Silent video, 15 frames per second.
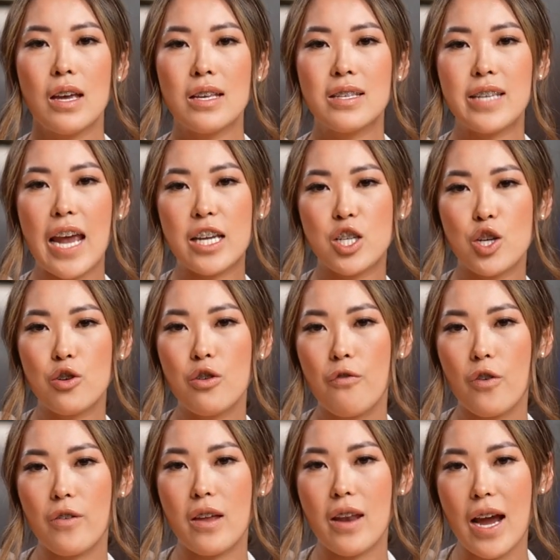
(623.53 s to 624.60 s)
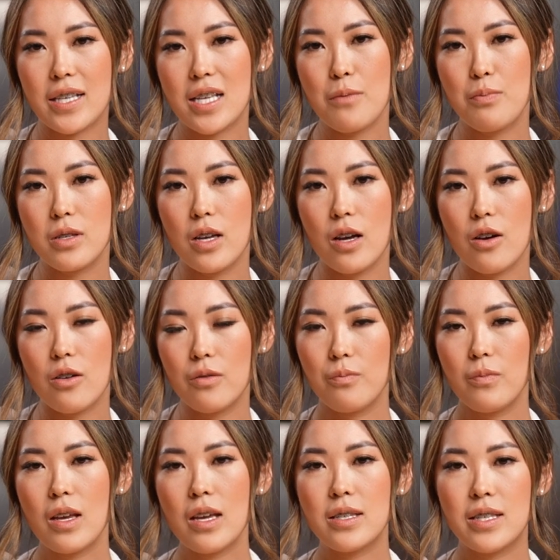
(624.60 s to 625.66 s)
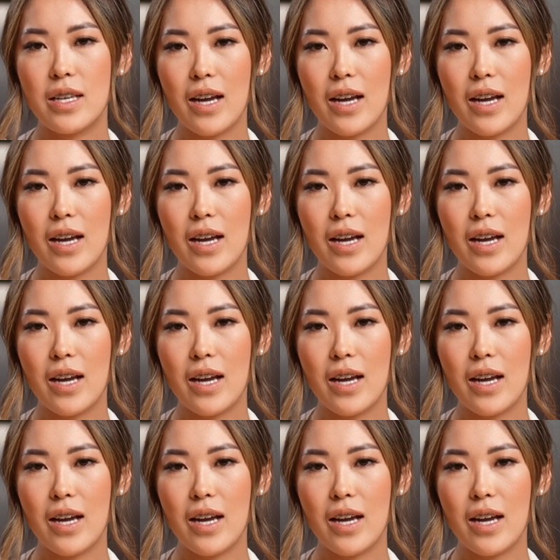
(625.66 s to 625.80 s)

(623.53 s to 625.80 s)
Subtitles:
Stay tuned for the next episode. See